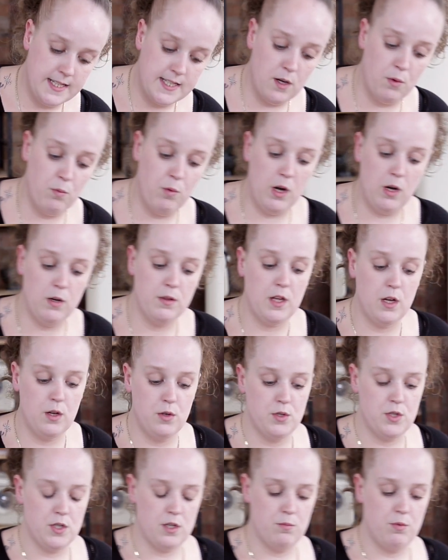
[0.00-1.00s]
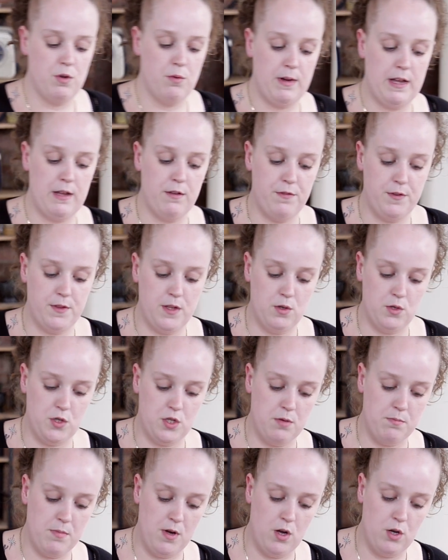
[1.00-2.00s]
so while we're waiting for those
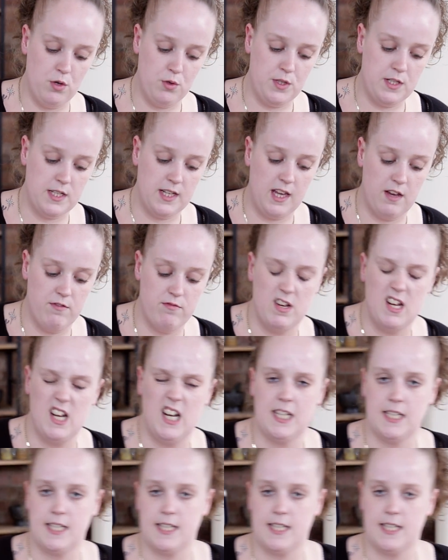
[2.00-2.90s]
tomatoes to get really